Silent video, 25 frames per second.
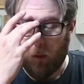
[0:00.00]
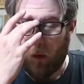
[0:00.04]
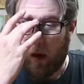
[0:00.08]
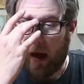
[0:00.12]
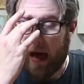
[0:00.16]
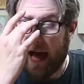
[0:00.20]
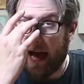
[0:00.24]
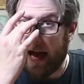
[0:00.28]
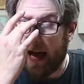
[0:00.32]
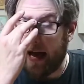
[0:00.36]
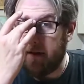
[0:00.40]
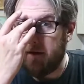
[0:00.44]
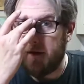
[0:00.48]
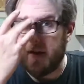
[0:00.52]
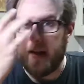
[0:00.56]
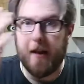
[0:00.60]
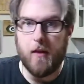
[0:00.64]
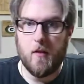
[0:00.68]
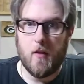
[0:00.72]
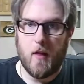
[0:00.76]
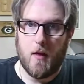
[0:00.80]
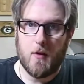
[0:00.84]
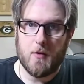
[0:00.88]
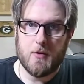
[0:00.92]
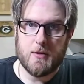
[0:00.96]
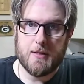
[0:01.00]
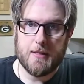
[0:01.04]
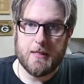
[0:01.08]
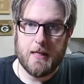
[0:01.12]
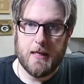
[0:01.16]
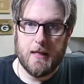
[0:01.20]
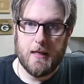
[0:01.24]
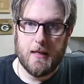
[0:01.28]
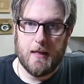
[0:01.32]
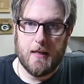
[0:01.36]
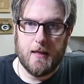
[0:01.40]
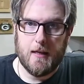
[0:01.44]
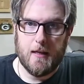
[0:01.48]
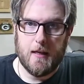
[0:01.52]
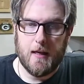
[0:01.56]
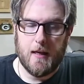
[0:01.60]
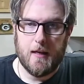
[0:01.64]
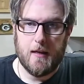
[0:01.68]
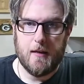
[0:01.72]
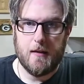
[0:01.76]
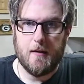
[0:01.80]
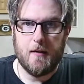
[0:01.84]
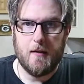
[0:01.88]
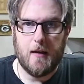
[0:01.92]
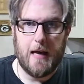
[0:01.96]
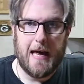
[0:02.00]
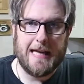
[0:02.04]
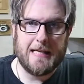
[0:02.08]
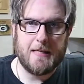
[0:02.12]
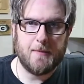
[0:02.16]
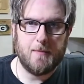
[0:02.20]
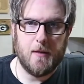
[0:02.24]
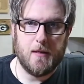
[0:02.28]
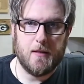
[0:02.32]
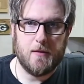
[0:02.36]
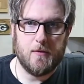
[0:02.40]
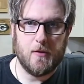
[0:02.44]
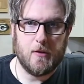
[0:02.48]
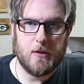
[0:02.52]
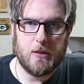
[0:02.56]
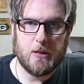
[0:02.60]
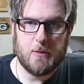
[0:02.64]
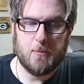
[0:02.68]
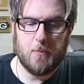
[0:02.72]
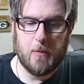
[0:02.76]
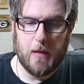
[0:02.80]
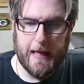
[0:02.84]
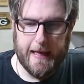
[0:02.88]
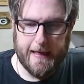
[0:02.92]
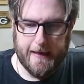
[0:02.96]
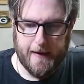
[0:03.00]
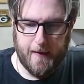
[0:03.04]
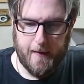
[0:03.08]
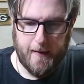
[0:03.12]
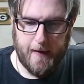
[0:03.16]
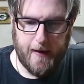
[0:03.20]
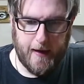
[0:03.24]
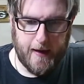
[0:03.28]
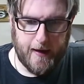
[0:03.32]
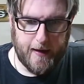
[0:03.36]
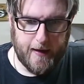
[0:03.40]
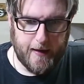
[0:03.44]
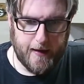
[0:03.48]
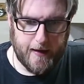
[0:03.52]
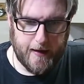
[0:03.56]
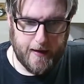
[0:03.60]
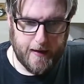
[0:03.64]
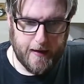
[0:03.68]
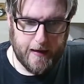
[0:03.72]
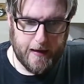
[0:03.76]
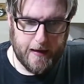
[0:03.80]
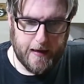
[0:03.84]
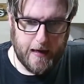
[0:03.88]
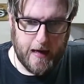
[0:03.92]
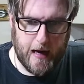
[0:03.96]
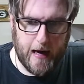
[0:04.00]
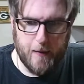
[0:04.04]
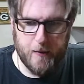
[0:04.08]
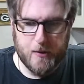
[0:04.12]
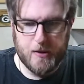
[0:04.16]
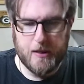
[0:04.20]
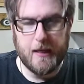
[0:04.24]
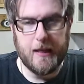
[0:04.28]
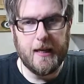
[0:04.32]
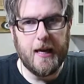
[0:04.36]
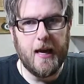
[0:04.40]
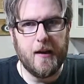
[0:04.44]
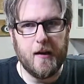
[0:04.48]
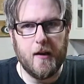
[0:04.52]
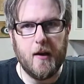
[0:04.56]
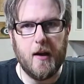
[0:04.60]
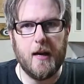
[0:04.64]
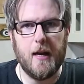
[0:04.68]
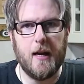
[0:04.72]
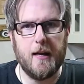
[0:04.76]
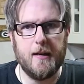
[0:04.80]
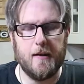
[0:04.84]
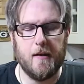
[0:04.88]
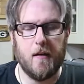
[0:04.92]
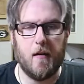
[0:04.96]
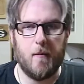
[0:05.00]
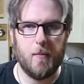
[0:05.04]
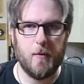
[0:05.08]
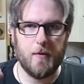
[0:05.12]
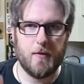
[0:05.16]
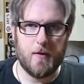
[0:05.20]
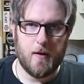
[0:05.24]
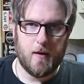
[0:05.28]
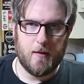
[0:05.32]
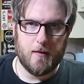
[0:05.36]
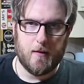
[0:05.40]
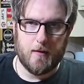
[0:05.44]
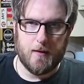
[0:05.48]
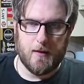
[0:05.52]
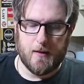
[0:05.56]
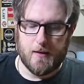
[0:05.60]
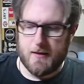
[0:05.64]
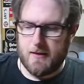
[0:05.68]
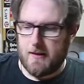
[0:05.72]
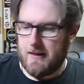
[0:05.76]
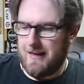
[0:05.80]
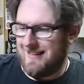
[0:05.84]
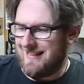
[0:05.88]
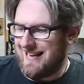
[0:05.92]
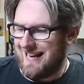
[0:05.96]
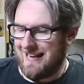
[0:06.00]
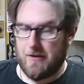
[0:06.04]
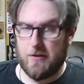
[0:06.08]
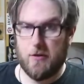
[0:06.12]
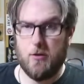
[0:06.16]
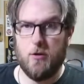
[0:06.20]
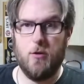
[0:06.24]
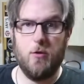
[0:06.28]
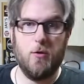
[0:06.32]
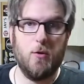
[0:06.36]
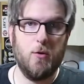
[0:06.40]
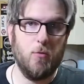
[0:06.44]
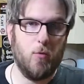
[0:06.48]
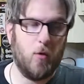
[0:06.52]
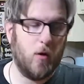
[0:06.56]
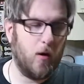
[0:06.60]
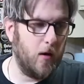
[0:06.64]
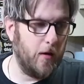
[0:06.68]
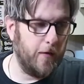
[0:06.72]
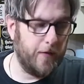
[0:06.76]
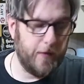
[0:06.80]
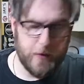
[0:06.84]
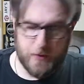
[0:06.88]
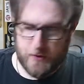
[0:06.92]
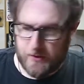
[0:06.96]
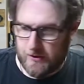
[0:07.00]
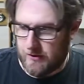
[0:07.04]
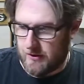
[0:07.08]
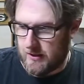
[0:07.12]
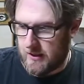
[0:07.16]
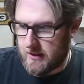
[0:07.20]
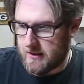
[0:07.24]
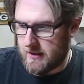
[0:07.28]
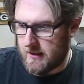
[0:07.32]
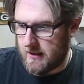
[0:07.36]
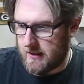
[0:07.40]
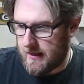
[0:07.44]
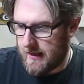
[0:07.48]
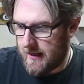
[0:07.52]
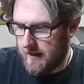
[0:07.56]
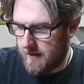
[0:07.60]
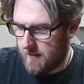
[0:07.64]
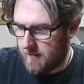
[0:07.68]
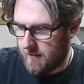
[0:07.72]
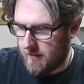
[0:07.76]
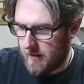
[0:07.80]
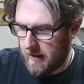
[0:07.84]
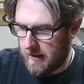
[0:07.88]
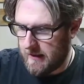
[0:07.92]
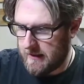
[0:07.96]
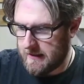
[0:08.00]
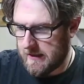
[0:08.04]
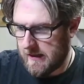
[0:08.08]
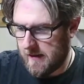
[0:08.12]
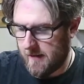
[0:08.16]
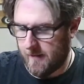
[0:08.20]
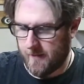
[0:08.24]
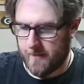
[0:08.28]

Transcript: I have an LLC and asked me to explain it. And I was like, yeah, great idea. I'll put that on the list. I don't know who you are if you suggested that, but